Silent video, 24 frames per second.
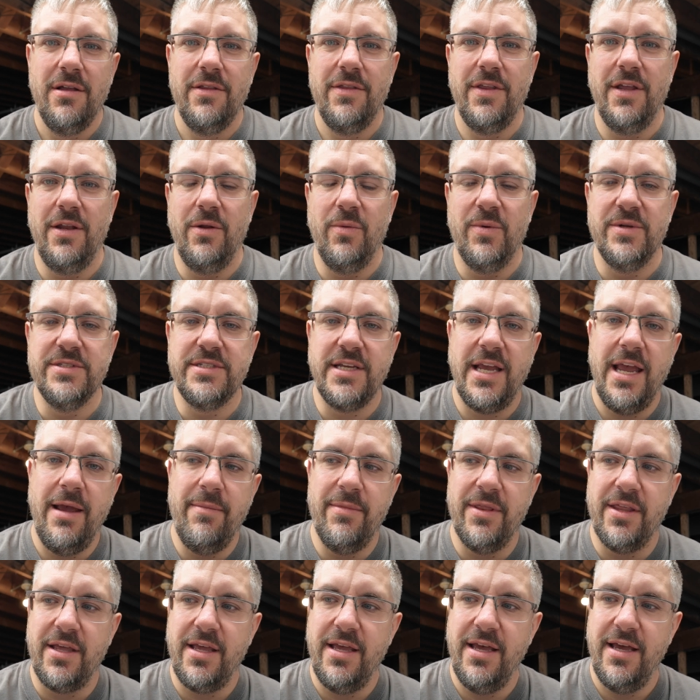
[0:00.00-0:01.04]
than the ones that came
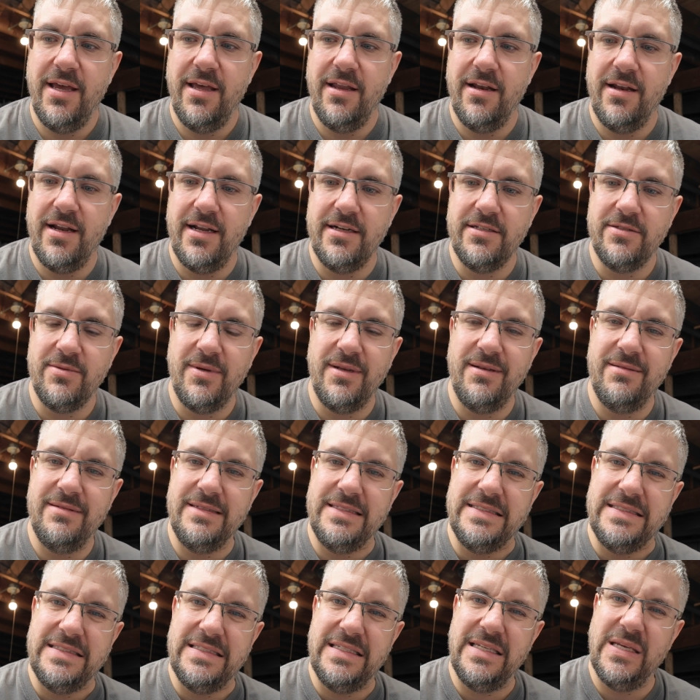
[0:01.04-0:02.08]
in the kit. I just went,
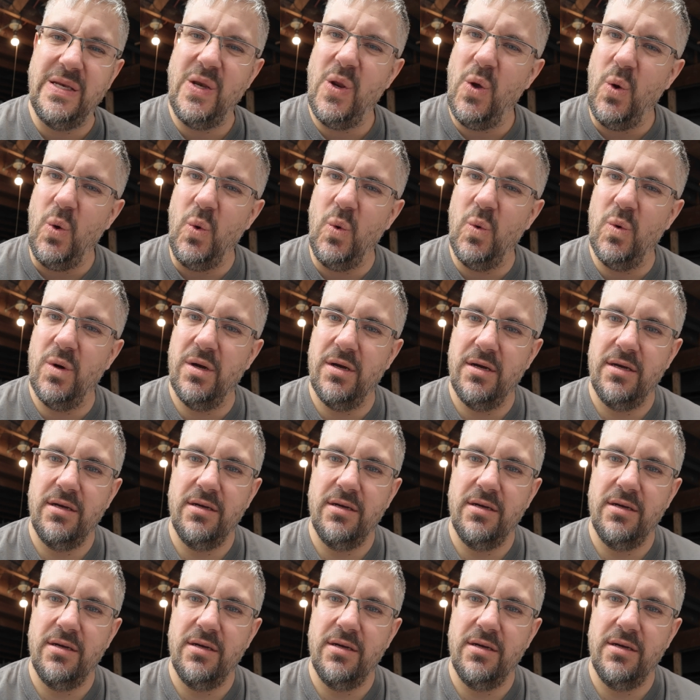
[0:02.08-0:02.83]
no.